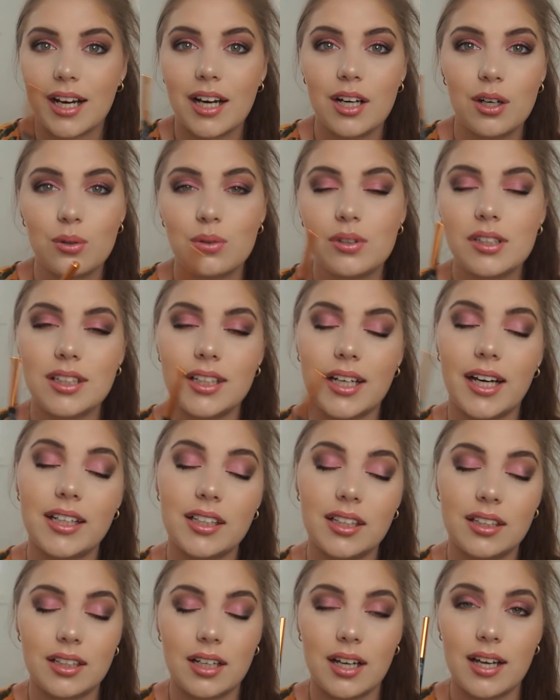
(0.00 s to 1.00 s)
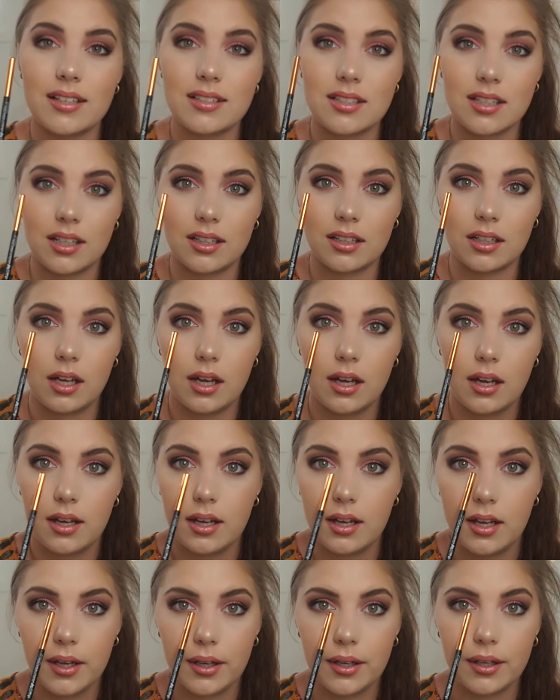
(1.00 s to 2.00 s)
I only like it as an
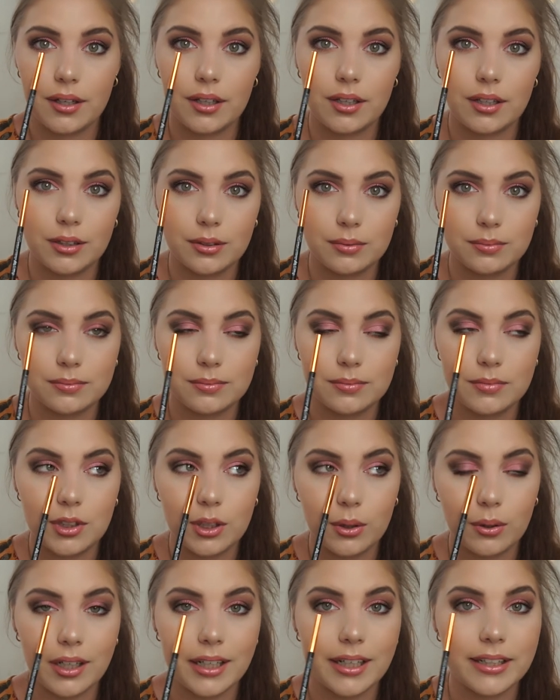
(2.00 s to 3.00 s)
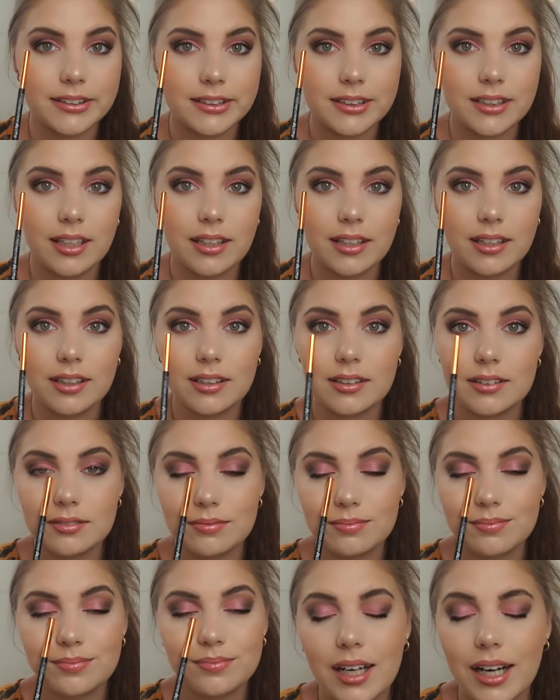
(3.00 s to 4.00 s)
um, lower lash
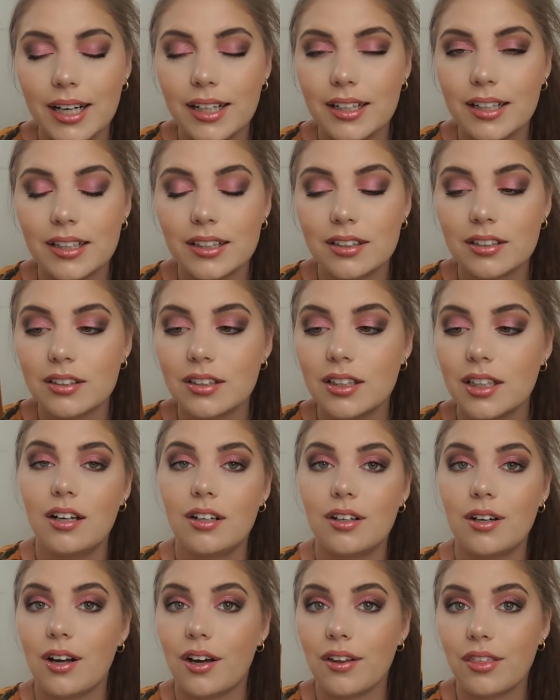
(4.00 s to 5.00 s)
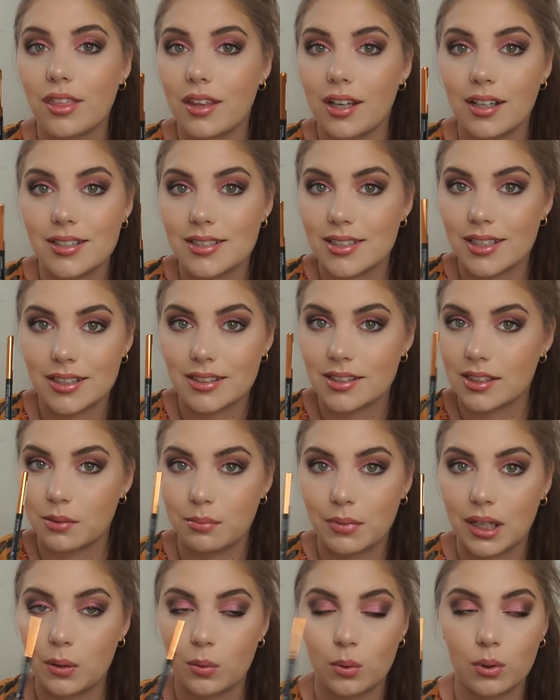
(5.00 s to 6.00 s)
line eyeliner. Nothing sits in my